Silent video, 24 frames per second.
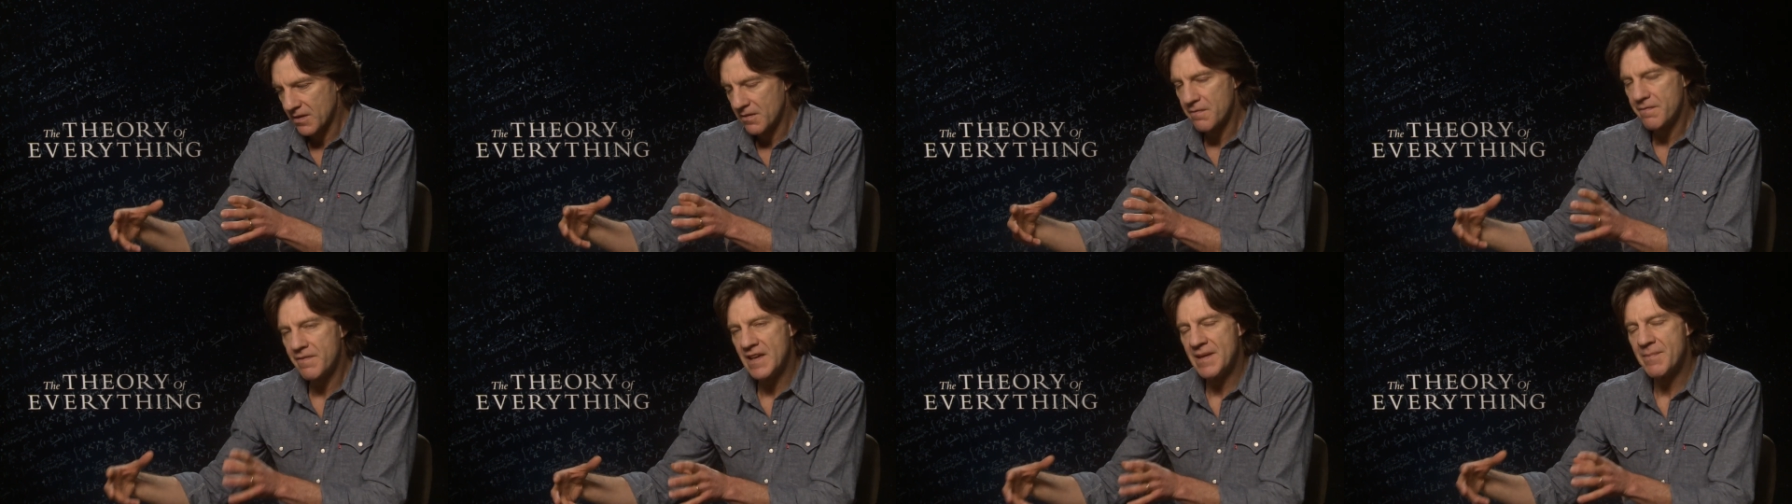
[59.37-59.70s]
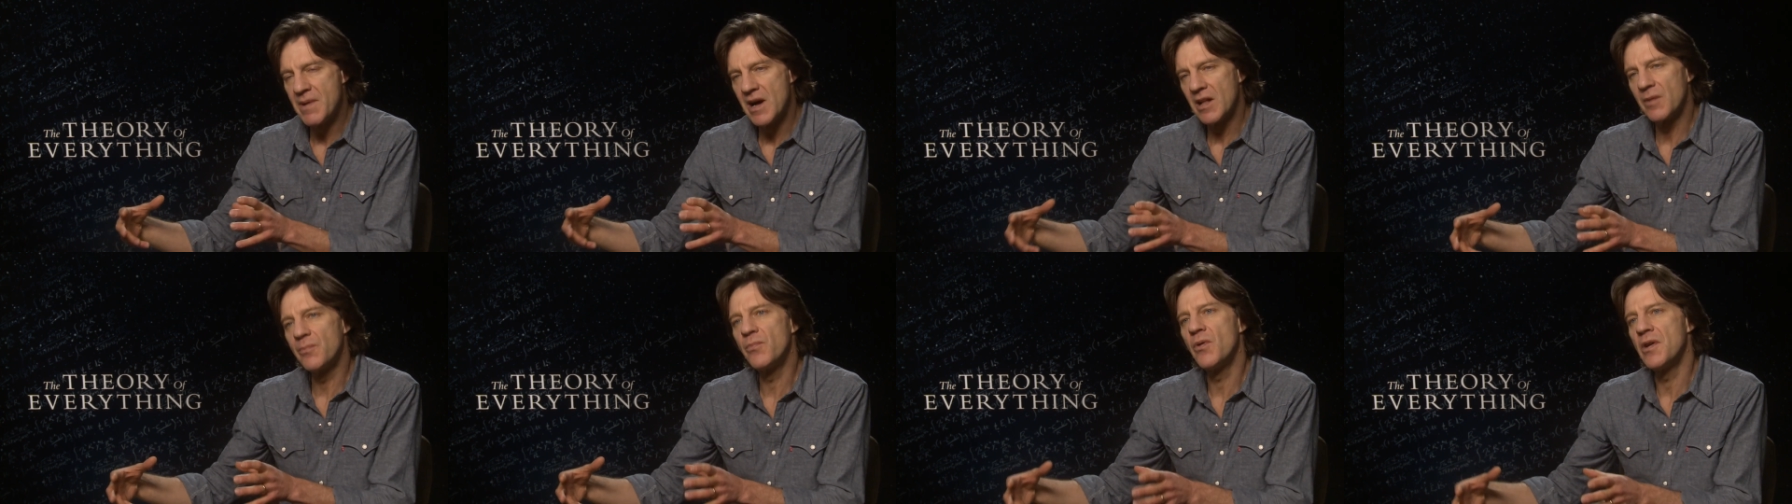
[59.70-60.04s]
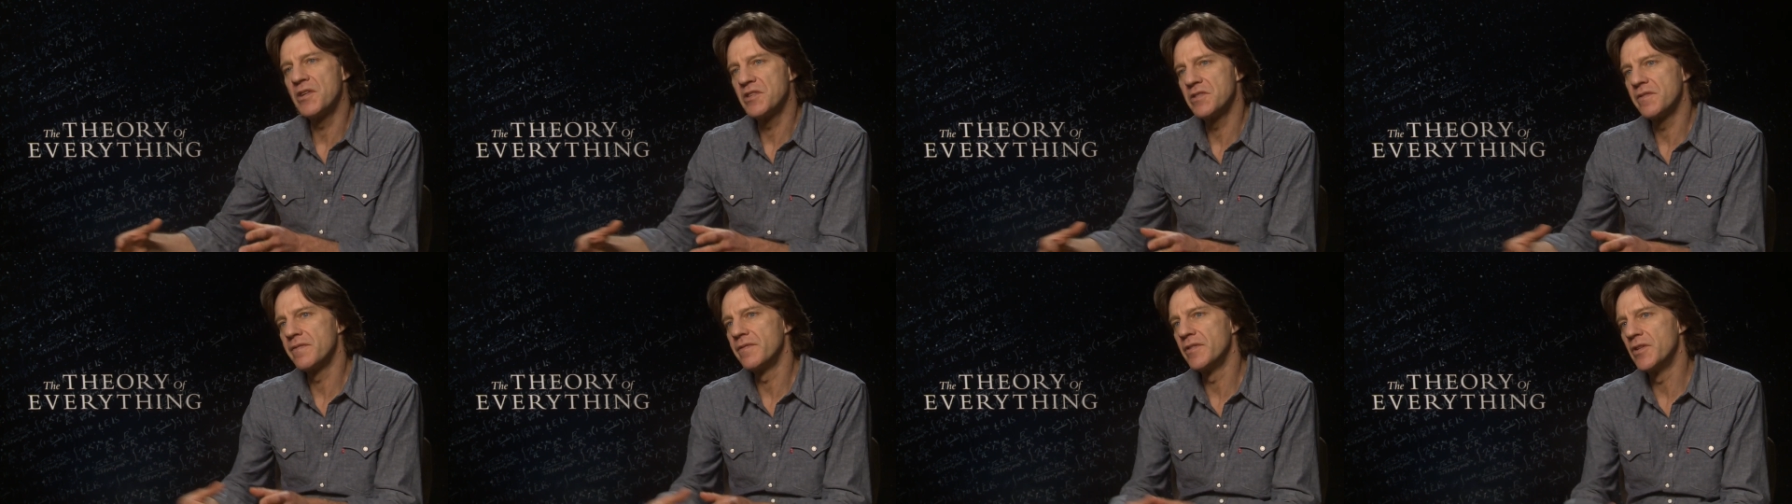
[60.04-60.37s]
female
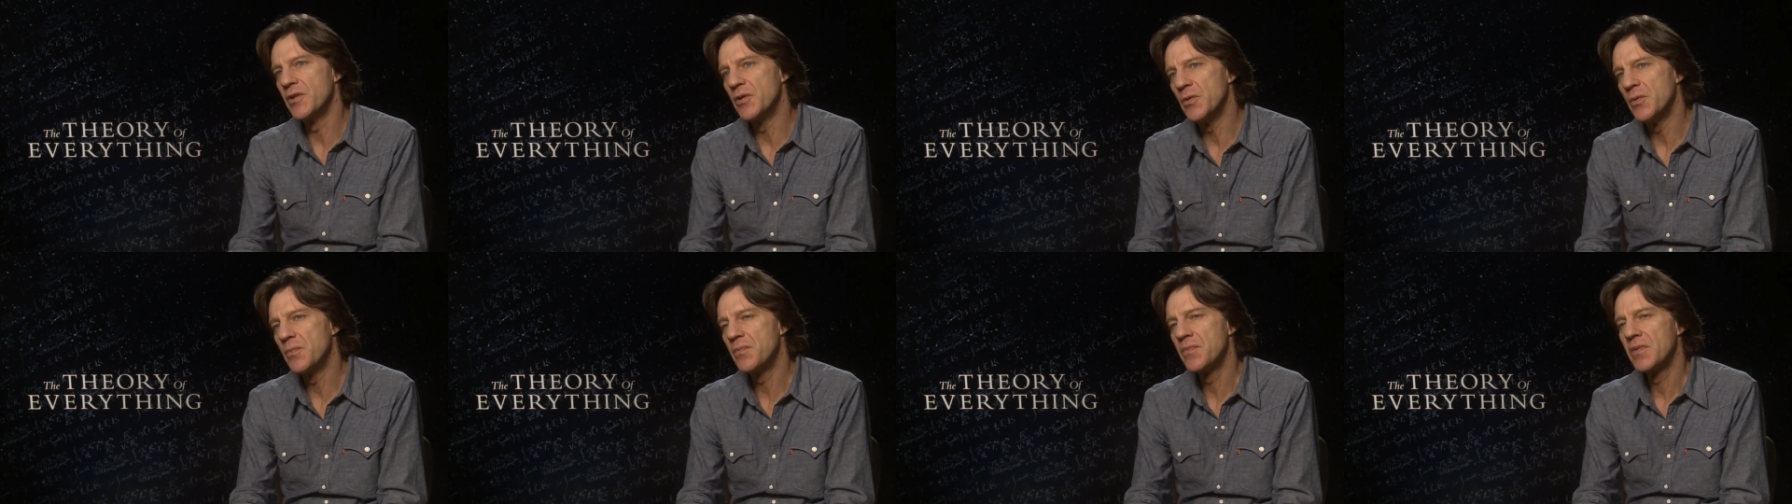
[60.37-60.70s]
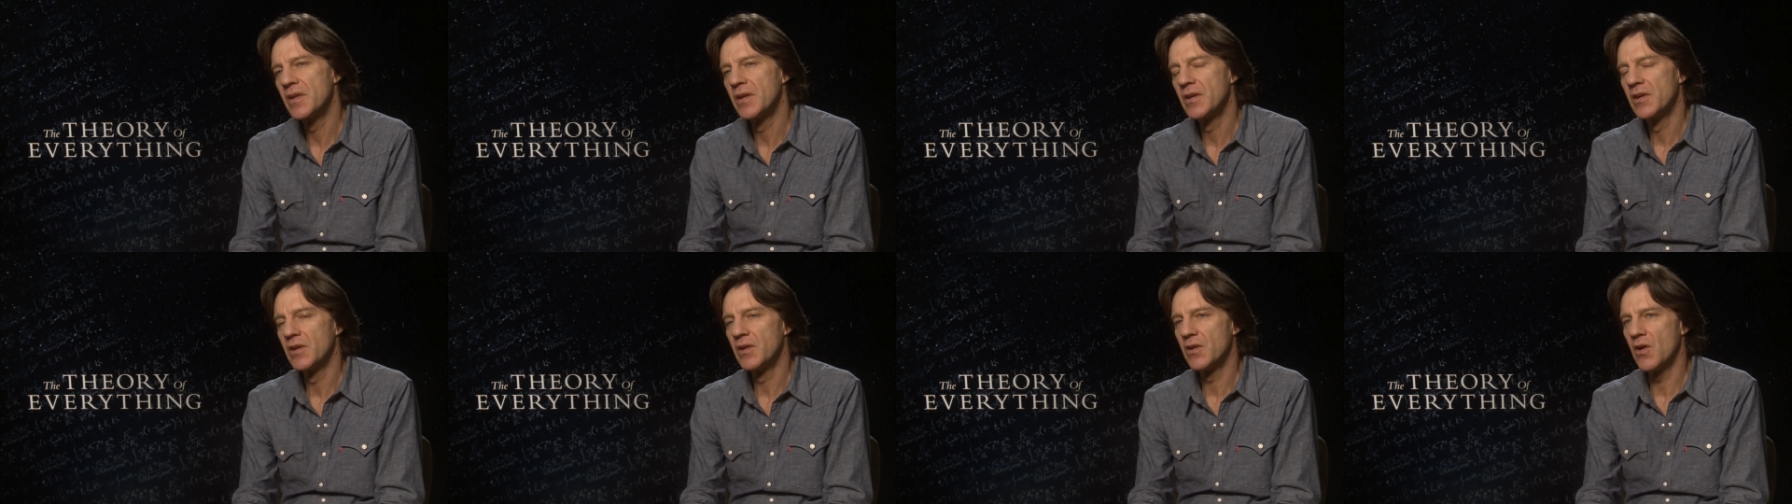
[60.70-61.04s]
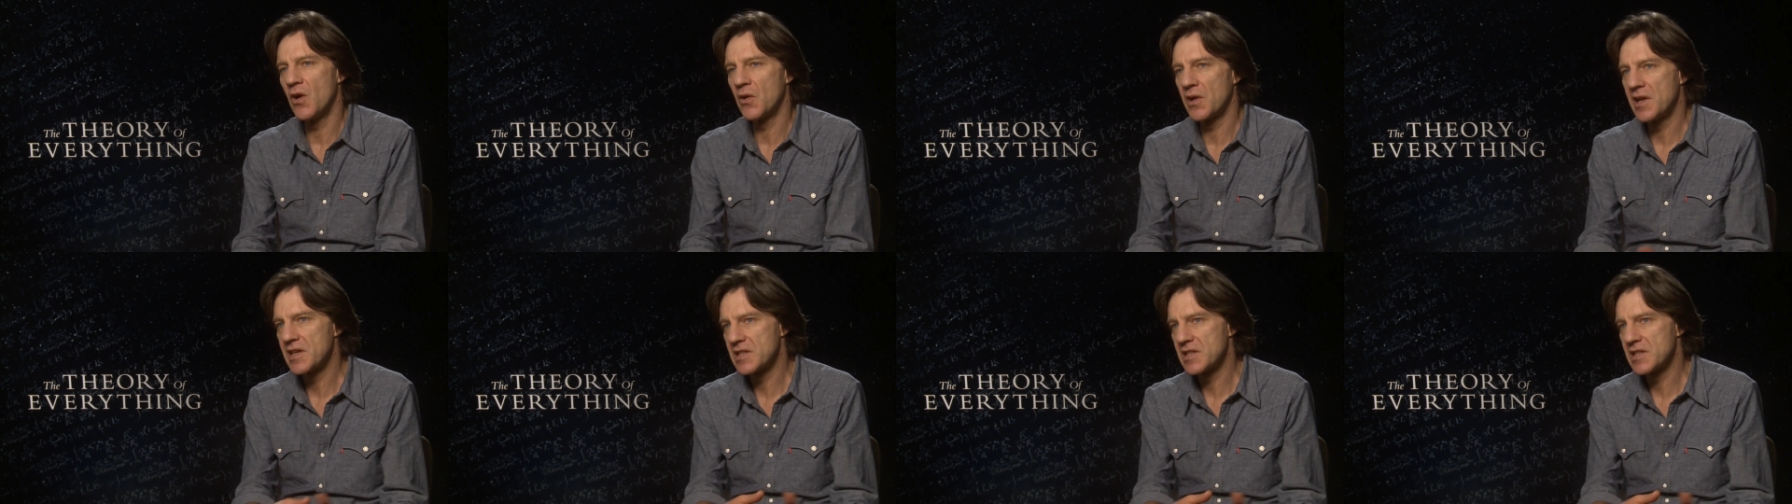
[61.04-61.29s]
point of view on